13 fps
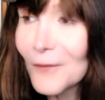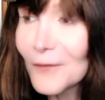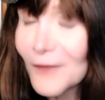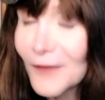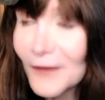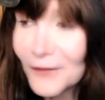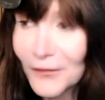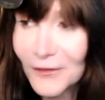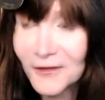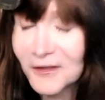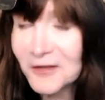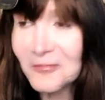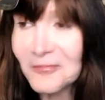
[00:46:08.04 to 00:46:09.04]

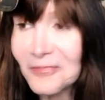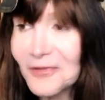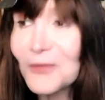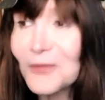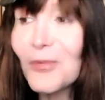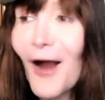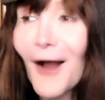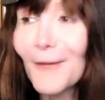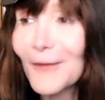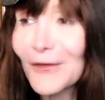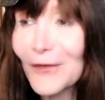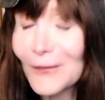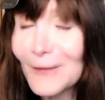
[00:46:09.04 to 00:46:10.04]
you
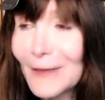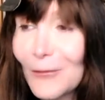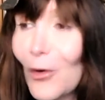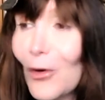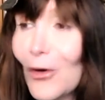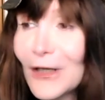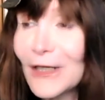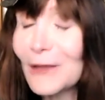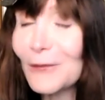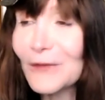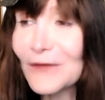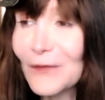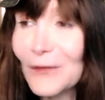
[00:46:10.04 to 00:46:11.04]
promised there'd be more and it
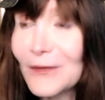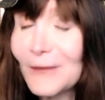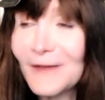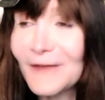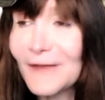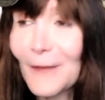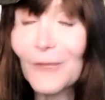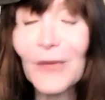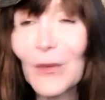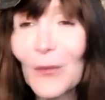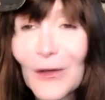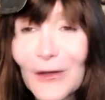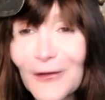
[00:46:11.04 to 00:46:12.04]
was going to be
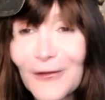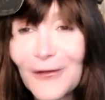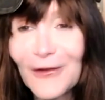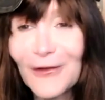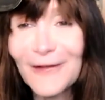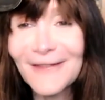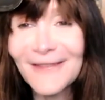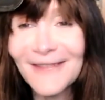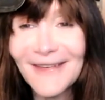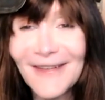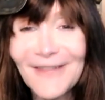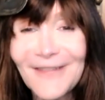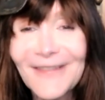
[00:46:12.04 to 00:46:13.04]
something wonderful, you
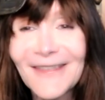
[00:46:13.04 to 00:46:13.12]
know?